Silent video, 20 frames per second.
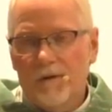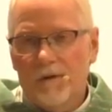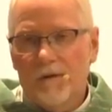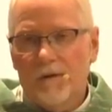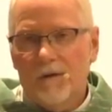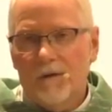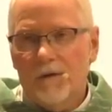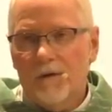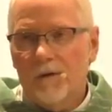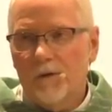
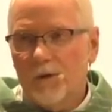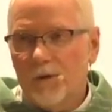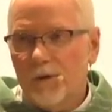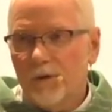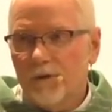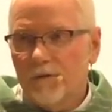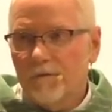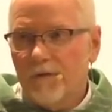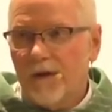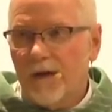Although
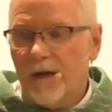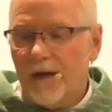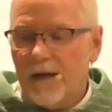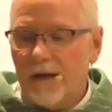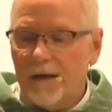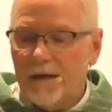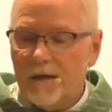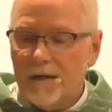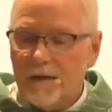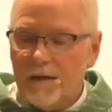divine
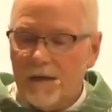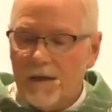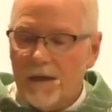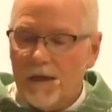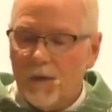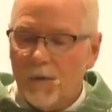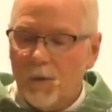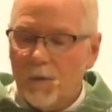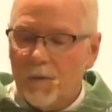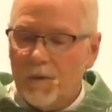and
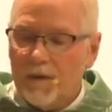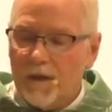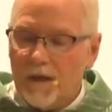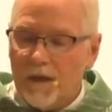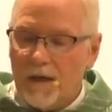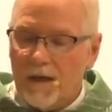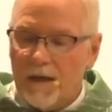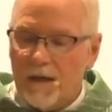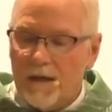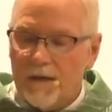equal with
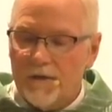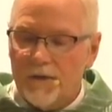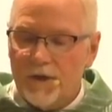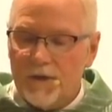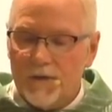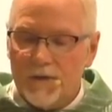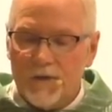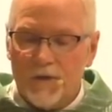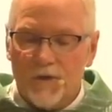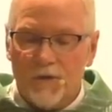God,
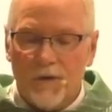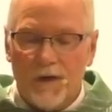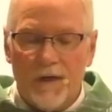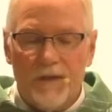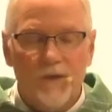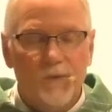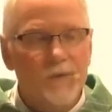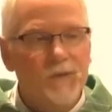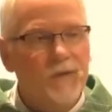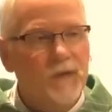Jesus
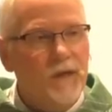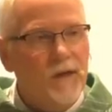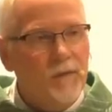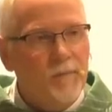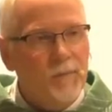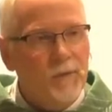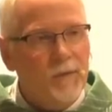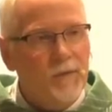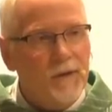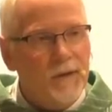Christ was
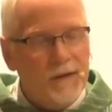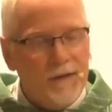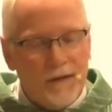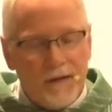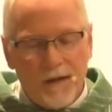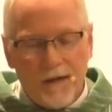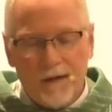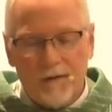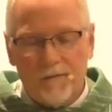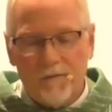humble
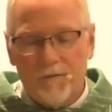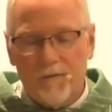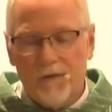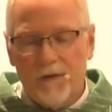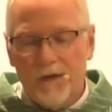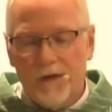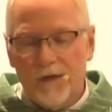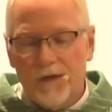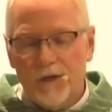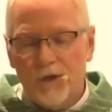enough
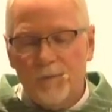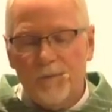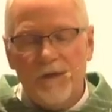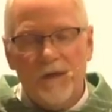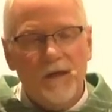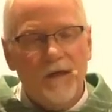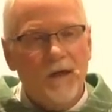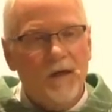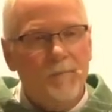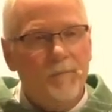to
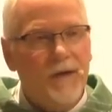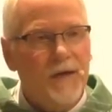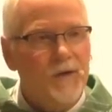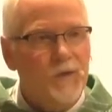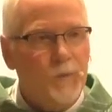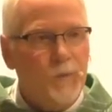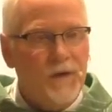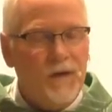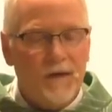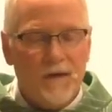become
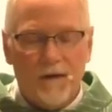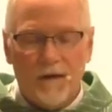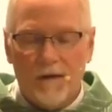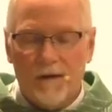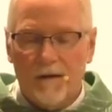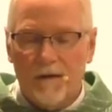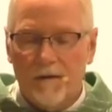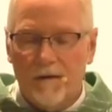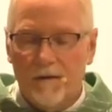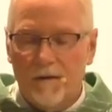as we are,
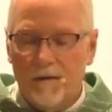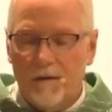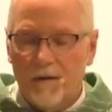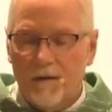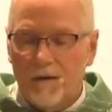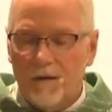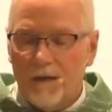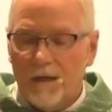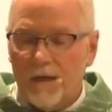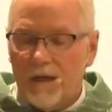
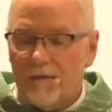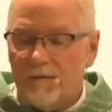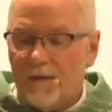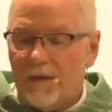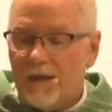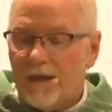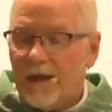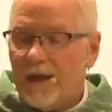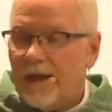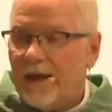and even
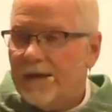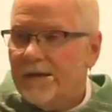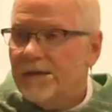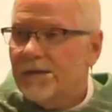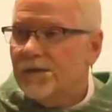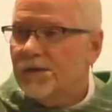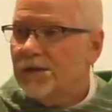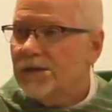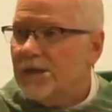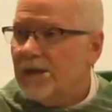then
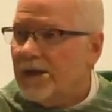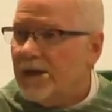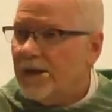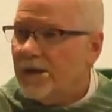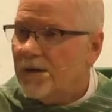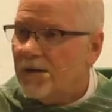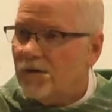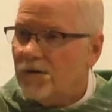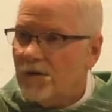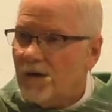to die on the
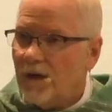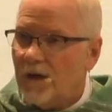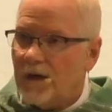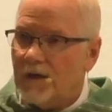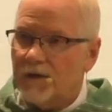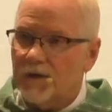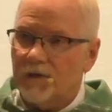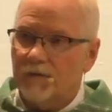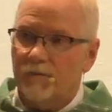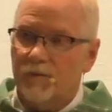
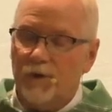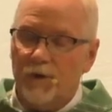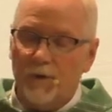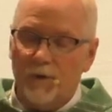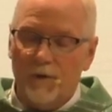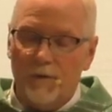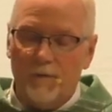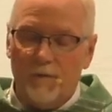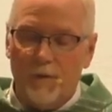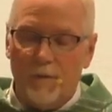cross for you
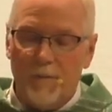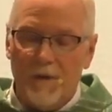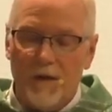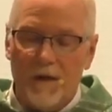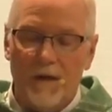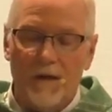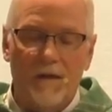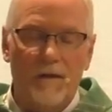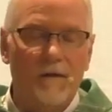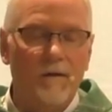and for
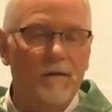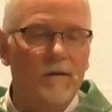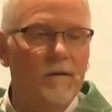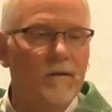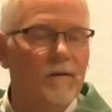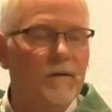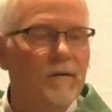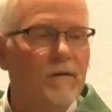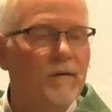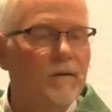me.
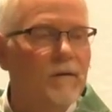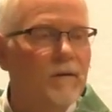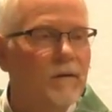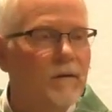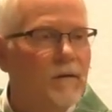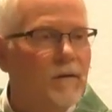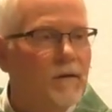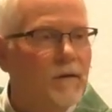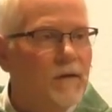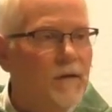
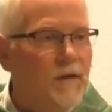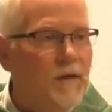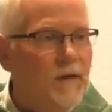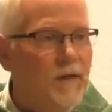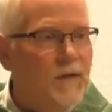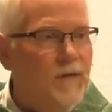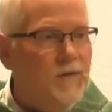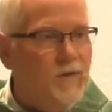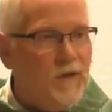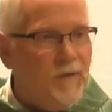And
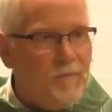St.